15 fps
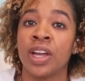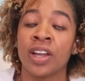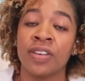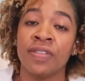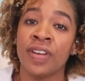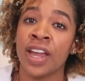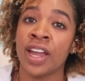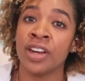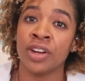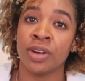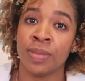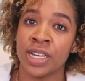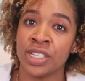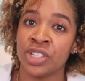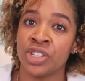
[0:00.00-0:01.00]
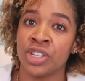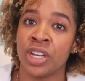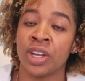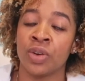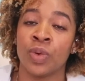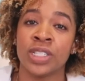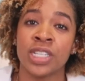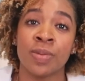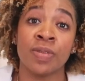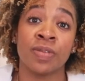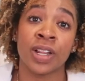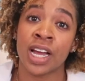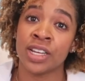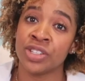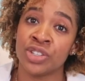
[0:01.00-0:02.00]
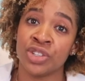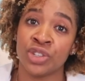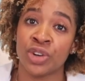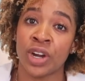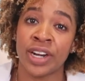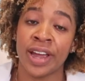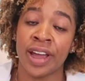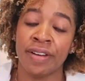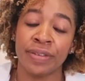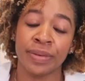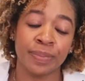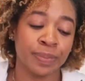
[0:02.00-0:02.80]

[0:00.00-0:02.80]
convey in your messaging and what type of classes you're trying to have.